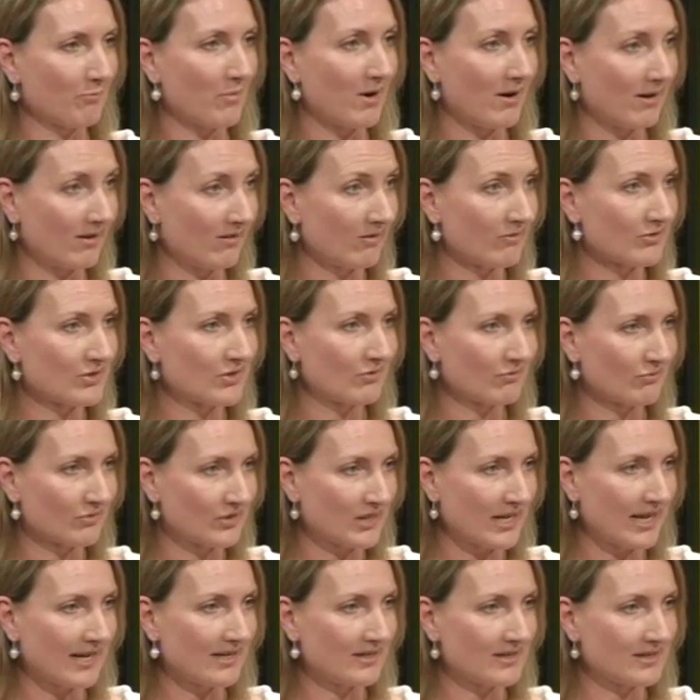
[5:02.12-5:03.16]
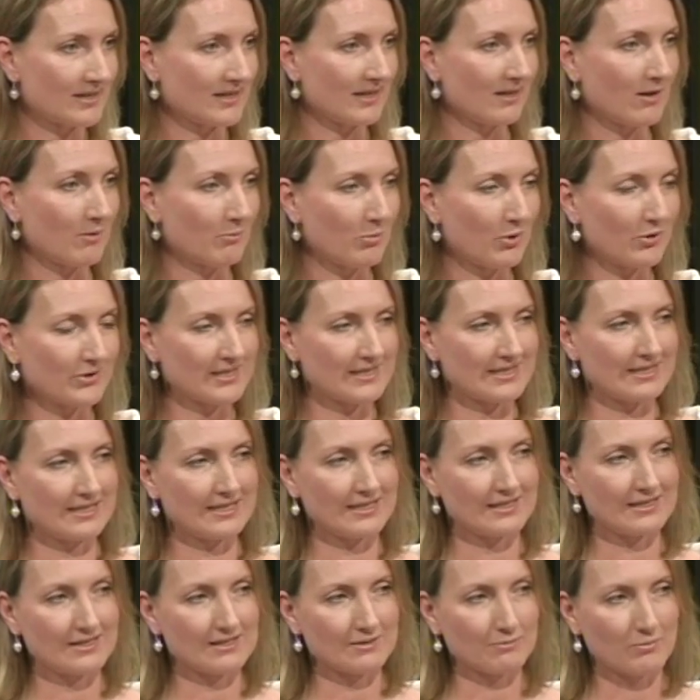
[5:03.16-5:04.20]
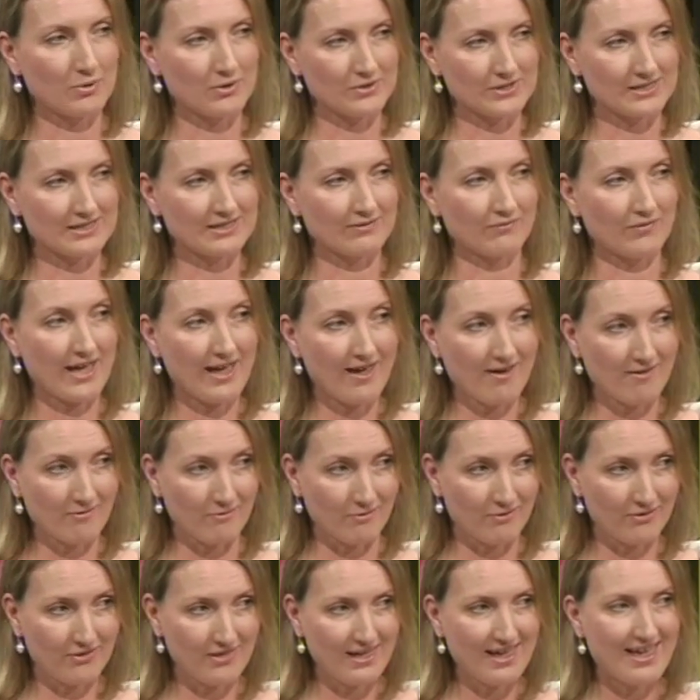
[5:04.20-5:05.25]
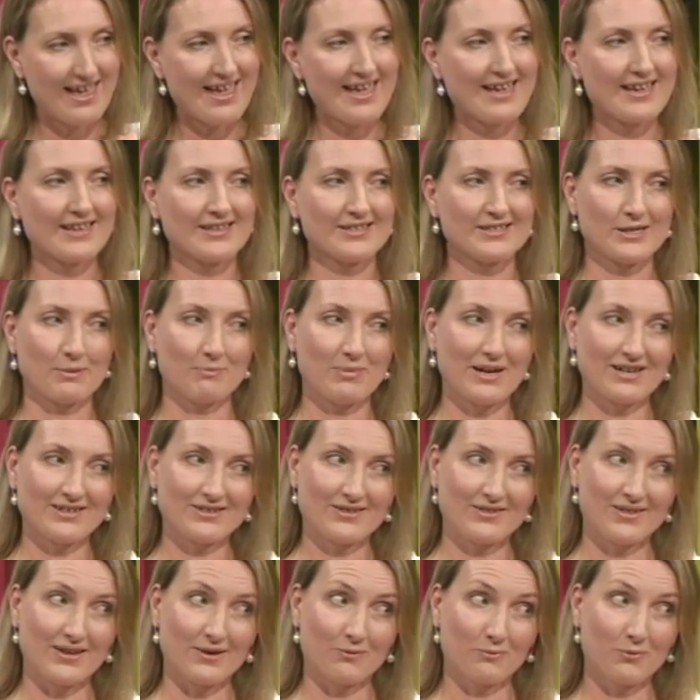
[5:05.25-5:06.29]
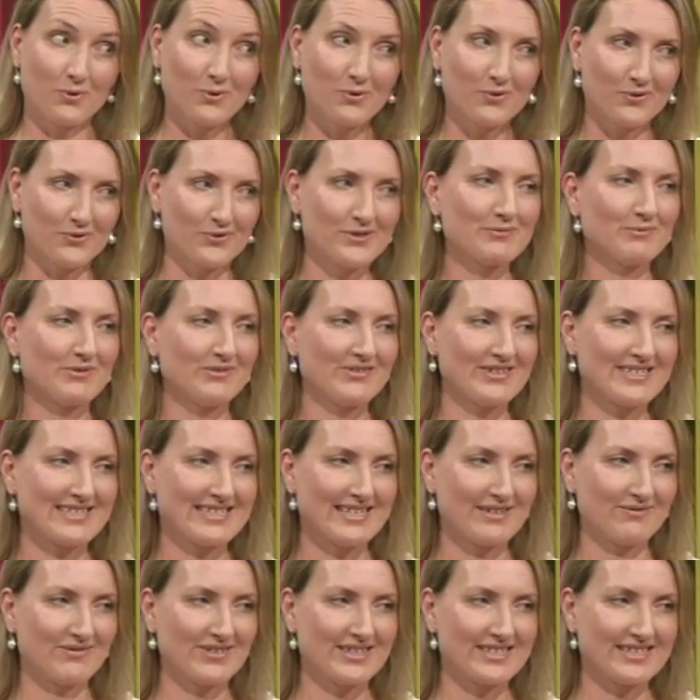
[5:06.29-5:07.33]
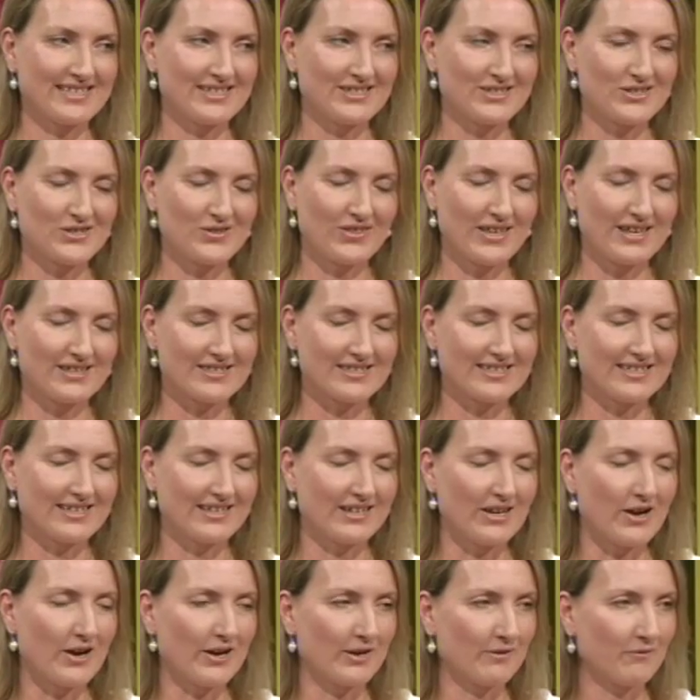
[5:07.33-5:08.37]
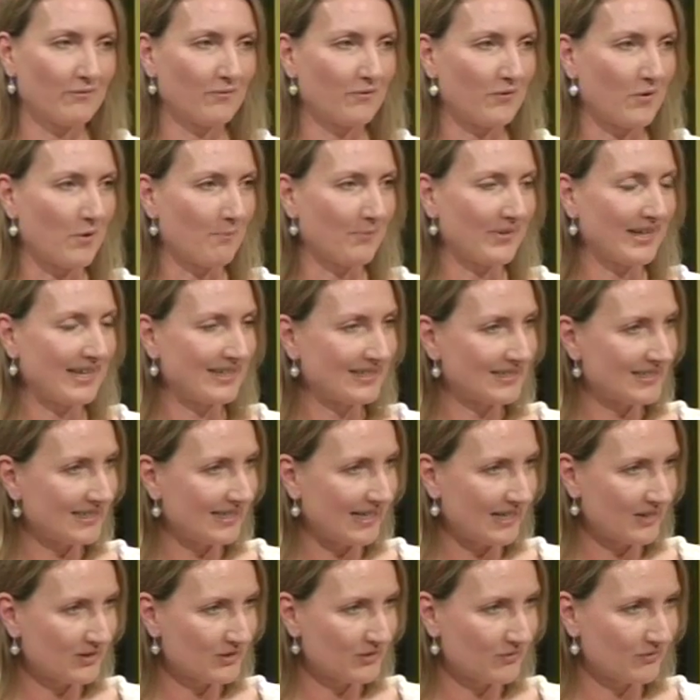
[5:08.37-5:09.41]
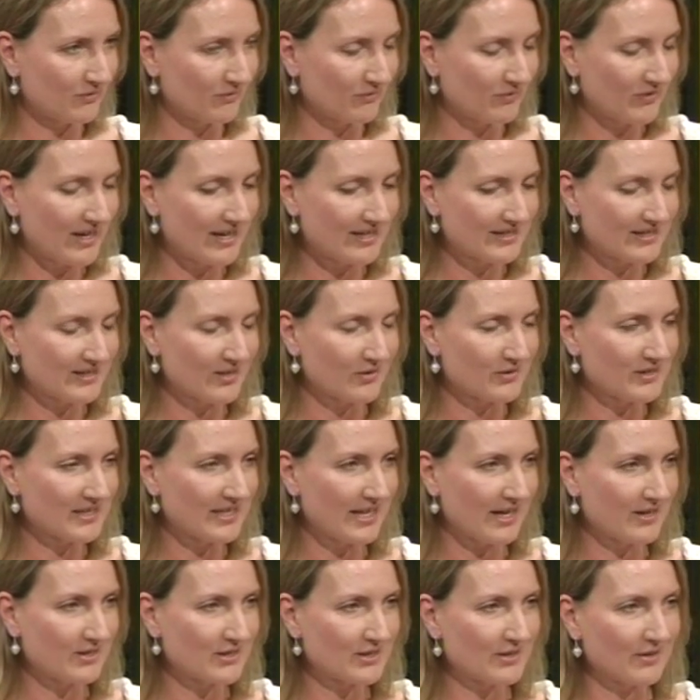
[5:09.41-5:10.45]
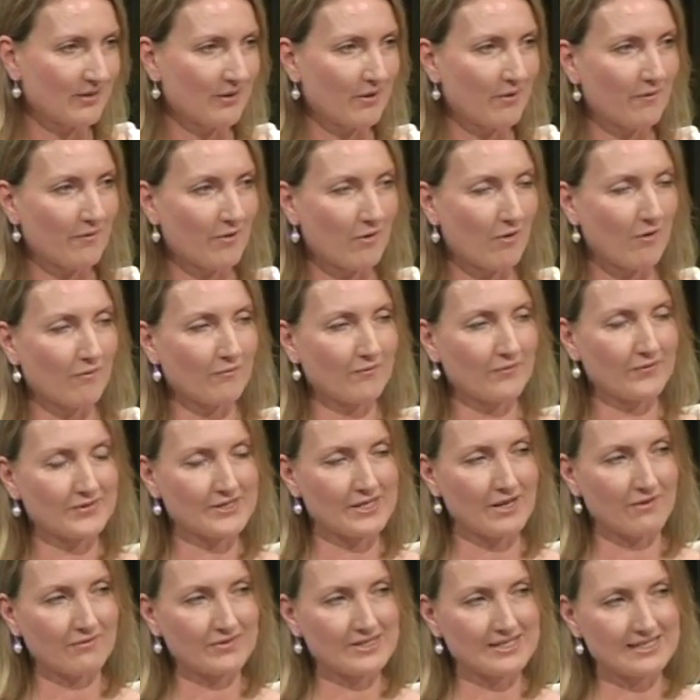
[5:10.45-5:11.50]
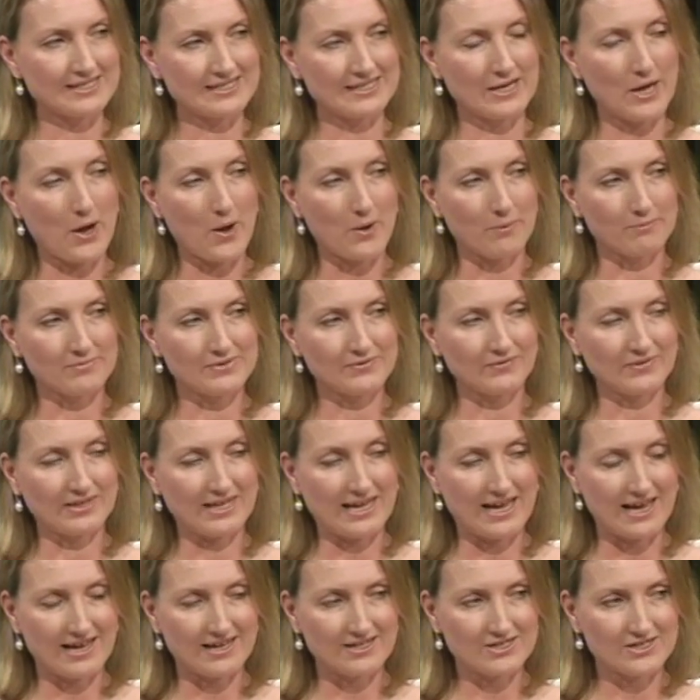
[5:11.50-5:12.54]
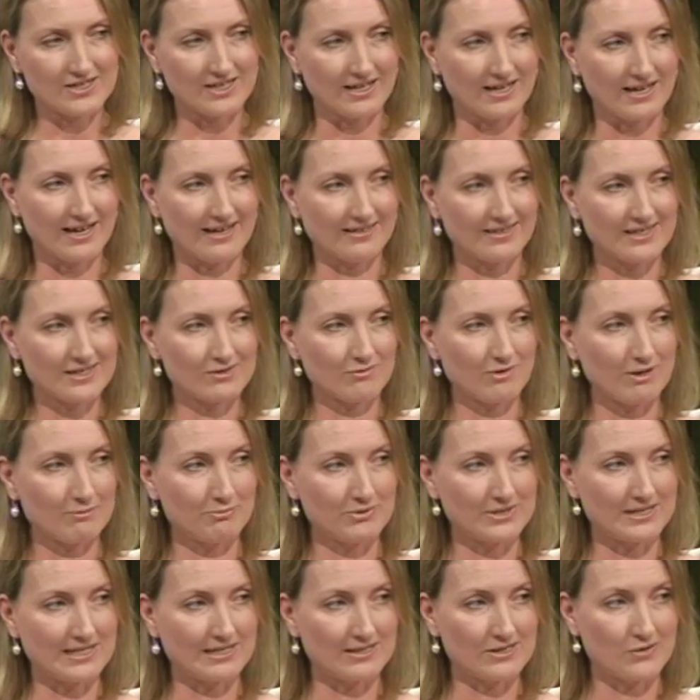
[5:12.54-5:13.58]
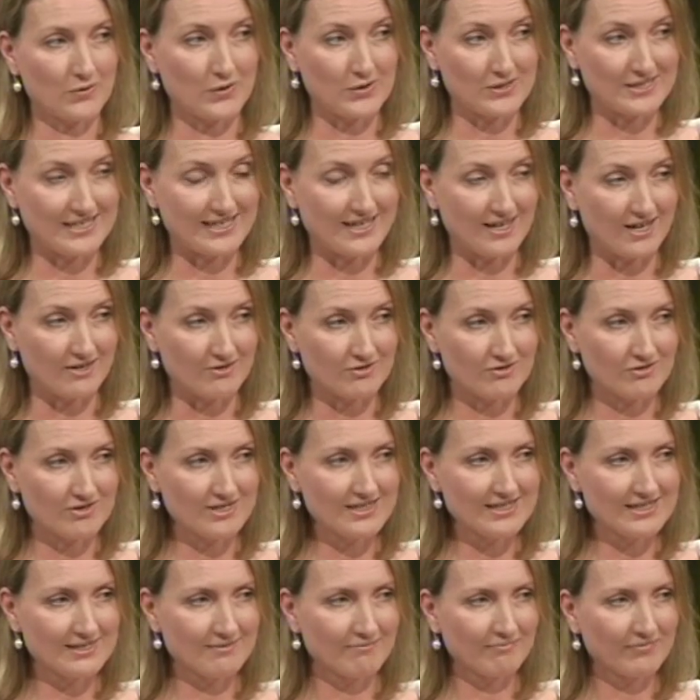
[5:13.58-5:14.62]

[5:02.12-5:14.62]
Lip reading: biological changes in our bodies, leading to positive health. So back to the award, we received this in 2009 from the International Association of Services and Homes for the Ageing, and this represents 30 countries.